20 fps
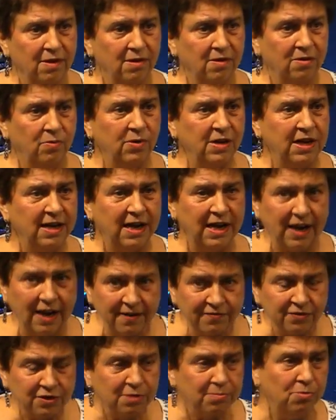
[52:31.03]
We
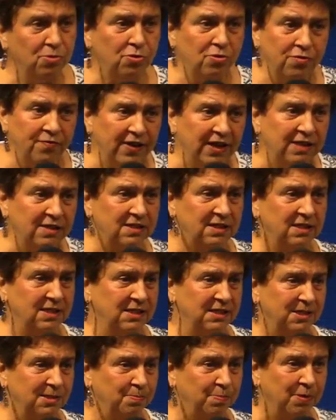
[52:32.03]
have to move into
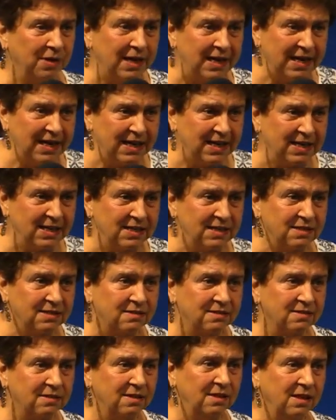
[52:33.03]
this
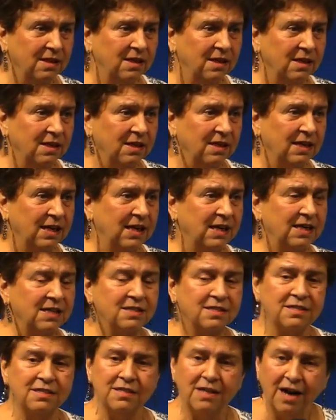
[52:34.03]
place. And
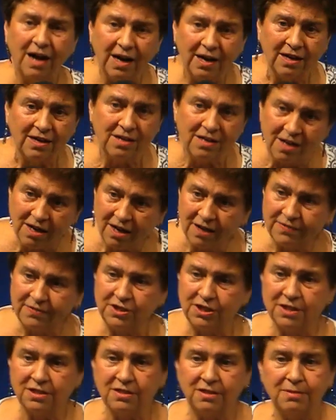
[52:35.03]
it's not enough
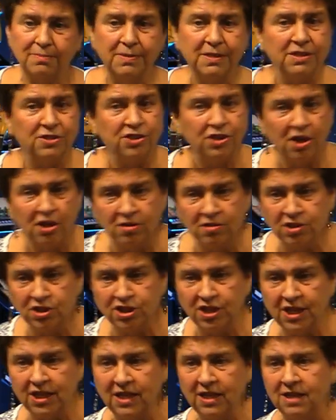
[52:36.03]
just to be
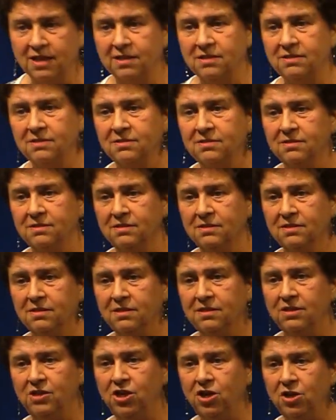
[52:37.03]
churchy.
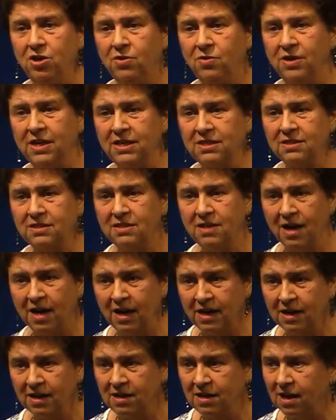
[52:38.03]
You know, it's
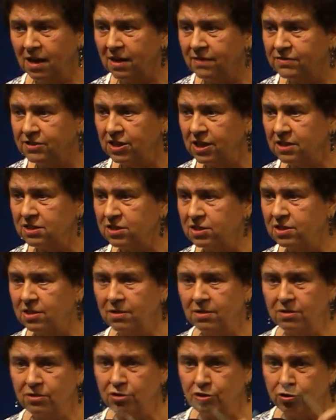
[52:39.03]
not enough just
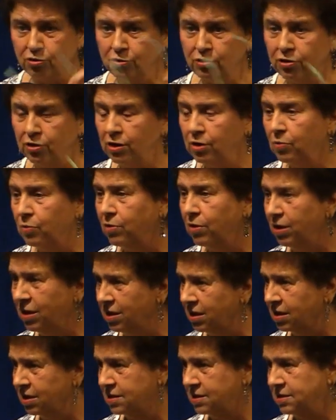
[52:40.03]
to do good
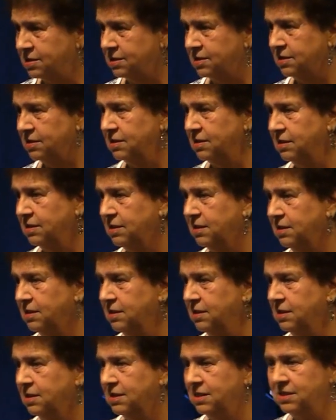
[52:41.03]
works.
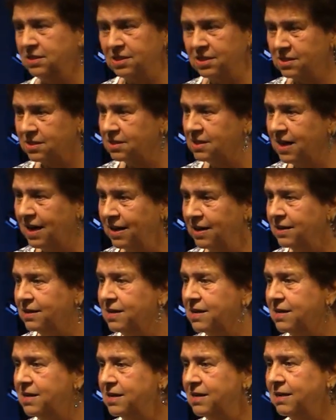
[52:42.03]
It's just not
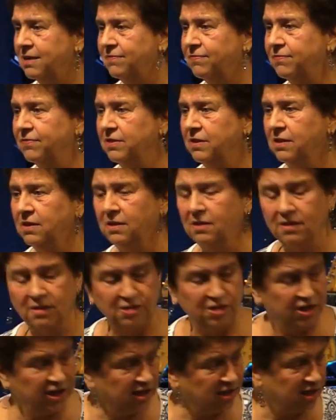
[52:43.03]
enough.
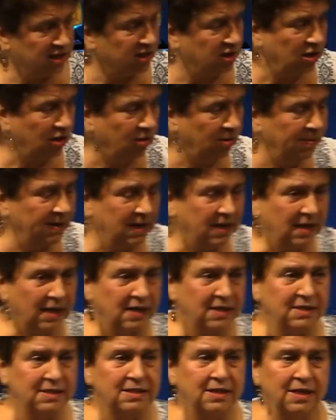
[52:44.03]
Jesus told me that.
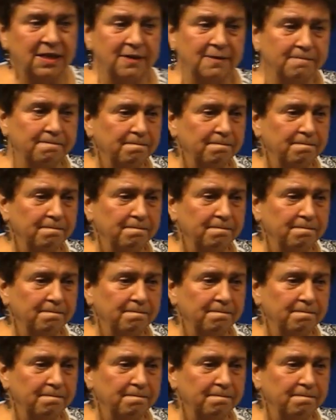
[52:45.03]
He said,